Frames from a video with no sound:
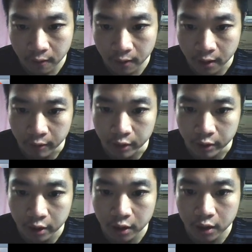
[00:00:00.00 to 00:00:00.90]
area.
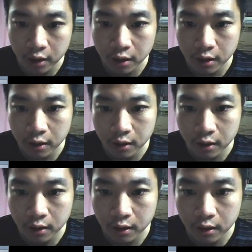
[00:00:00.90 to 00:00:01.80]

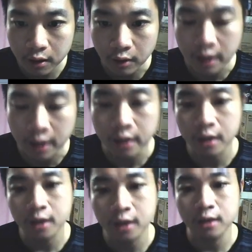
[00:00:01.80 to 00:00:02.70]
All right,
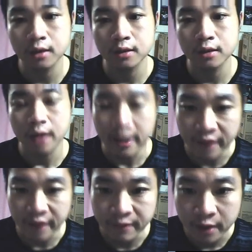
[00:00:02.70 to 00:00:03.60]
and
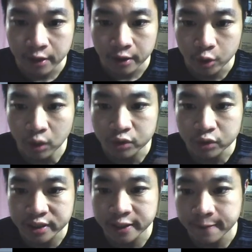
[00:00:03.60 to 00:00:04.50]
then you want to
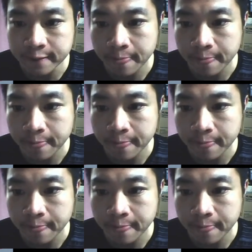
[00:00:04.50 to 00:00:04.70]
see